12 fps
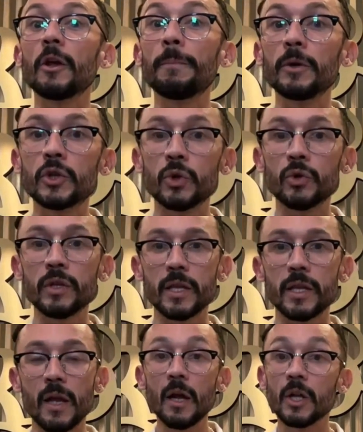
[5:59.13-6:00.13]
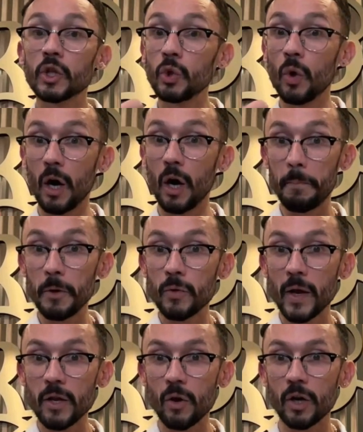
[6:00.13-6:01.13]
opportunity to
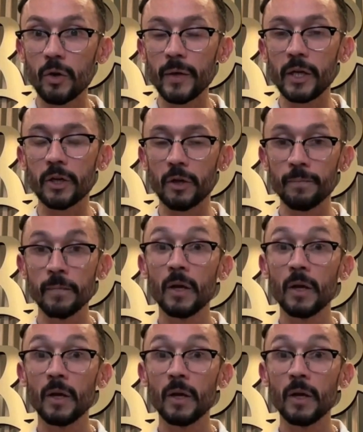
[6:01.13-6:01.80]
upgrade your career,